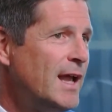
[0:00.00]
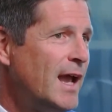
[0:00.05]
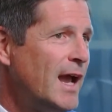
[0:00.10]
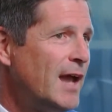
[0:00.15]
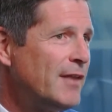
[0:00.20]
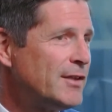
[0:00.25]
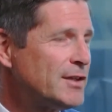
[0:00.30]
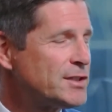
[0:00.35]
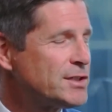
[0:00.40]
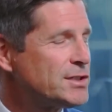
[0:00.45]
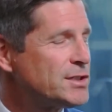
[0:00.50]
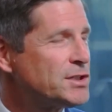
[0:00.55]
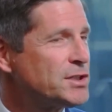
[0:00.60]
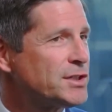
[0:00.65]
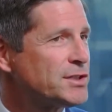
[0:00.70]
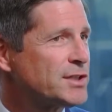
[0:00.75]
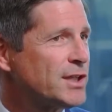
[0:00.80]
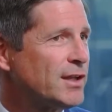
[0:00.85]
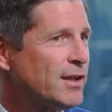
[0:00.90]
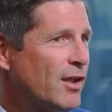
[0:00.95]
and this is
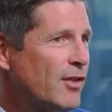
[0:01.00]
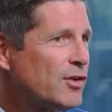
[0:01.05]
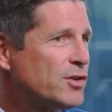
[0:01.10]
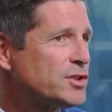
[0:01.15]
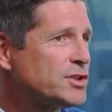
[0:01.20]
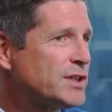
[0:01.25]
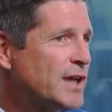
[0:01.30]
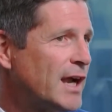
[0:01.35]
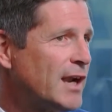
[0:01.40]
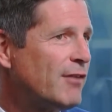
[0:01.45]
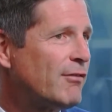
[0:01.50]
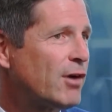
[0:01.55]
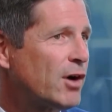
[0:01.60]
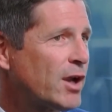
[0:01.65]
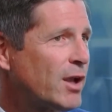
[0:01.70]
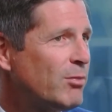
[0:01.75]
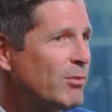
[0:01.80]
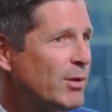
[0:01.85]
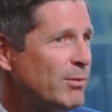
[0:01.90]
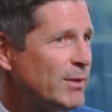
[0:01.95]
just another sign of our
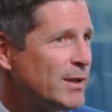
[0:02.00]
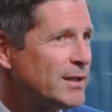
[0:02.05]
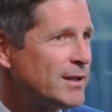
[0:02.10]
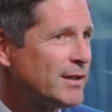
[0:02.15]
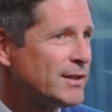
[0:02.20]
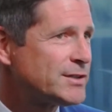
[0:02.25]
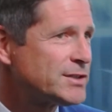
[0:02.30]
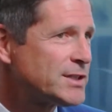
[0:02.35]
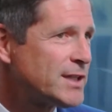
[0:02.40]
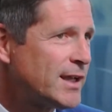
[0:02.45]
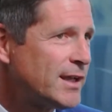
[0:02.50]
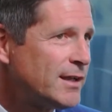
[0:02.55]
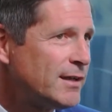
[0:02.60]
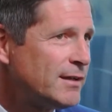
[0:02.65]
commitment to the state.